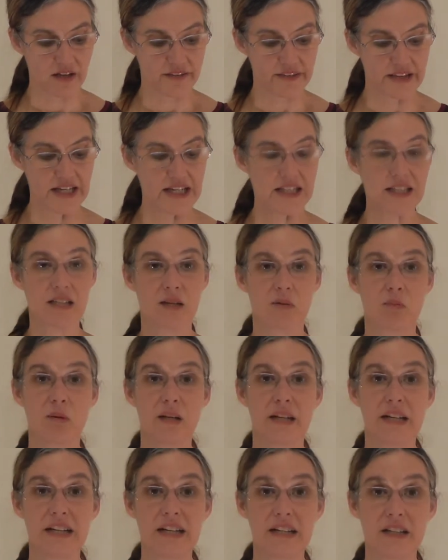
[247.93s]
That he's
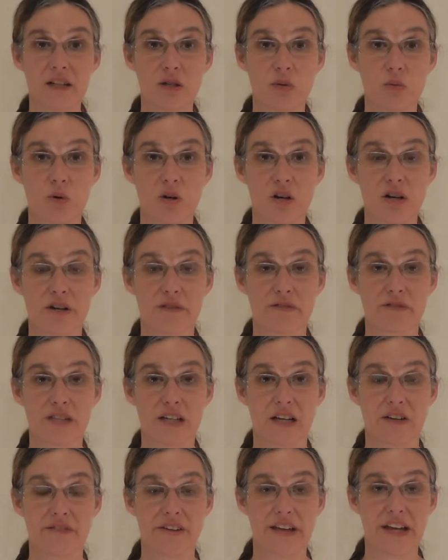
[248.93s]
completed the work of
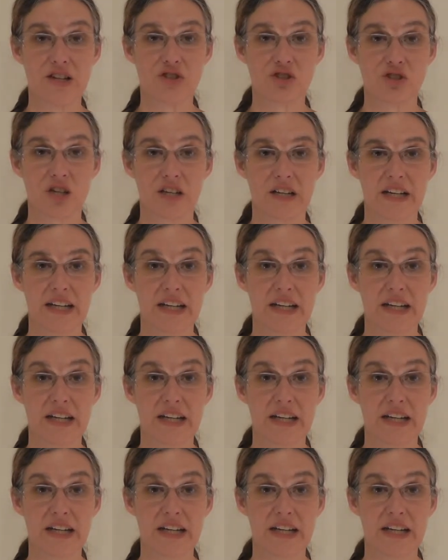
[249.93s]
salvation,